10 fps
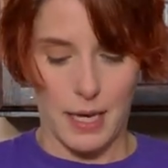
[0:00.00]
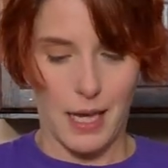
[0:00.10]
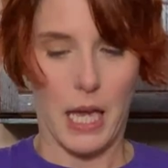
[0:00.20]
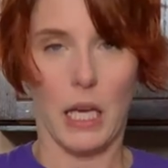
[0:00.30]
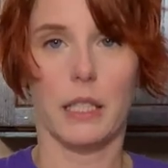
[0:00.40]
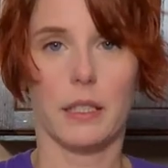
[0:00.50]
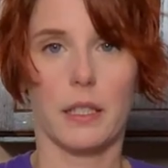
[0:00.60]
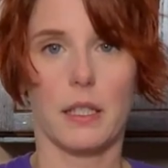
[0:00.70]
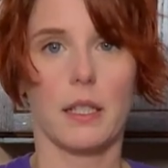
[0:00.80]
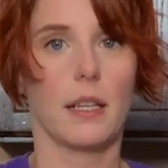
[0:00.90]
and
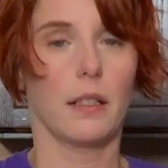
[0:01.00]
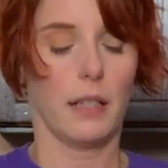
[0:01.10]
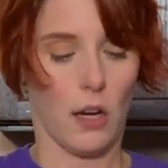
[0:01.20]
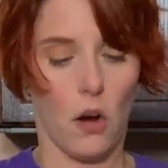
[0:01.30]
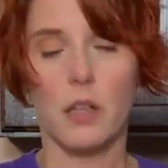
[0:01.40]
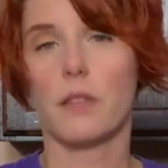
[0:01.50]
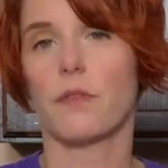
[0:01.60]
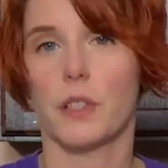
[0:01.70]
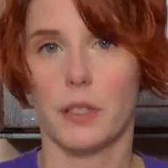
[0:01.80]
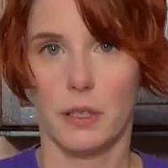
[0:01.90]
it calls
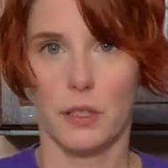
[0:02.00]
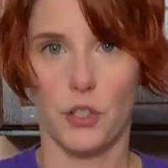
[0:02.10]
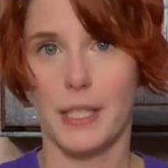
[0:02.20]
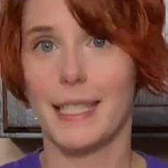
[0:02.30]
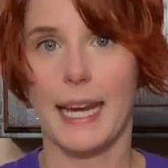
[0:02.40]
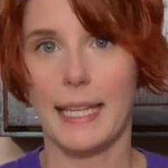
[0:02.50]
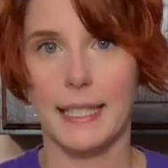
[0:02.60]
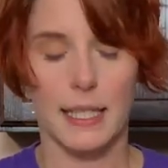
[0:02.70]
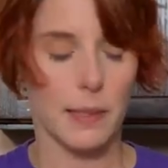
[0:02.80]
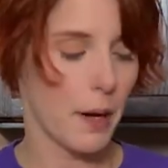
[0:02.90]
for just dates in
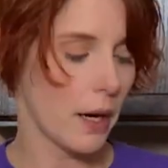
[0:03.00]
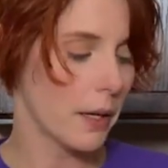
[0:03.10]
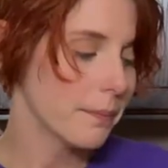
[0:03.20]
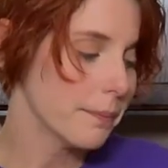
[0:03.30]
this part,